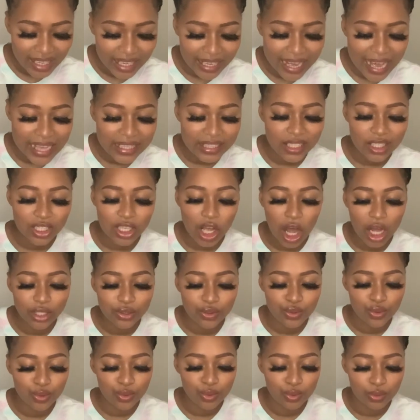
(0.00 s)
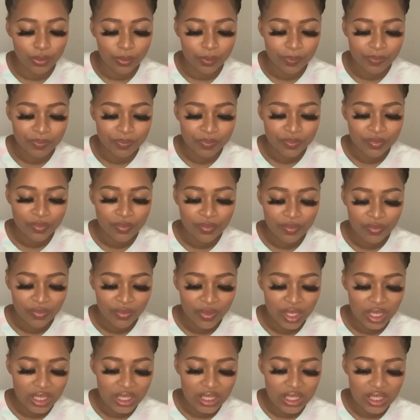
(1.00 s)
Guys, it's hard to
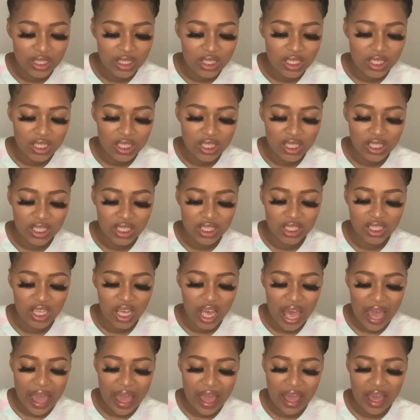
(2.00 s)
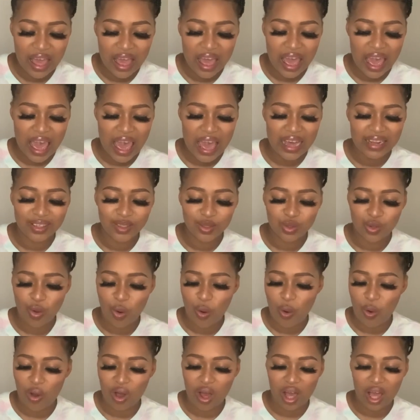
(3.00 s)
eat and
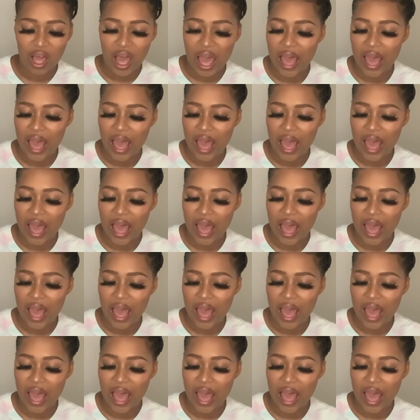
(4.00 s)
talk.